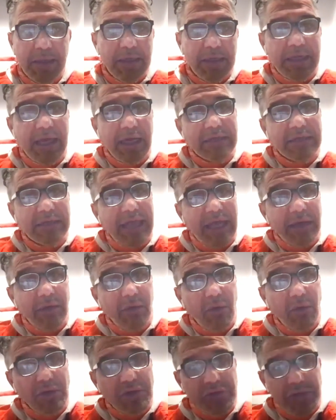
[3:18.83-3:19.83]
Now, that
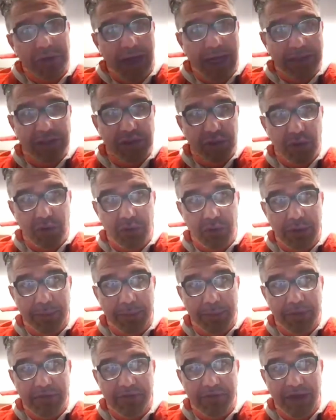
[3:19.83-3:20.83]
also has its own
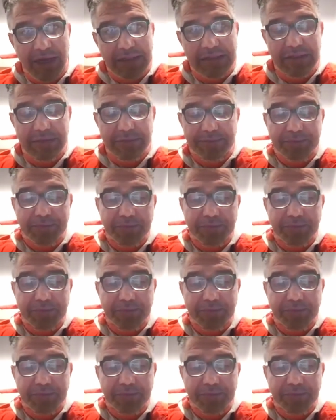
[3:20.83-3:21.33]
ripple effect.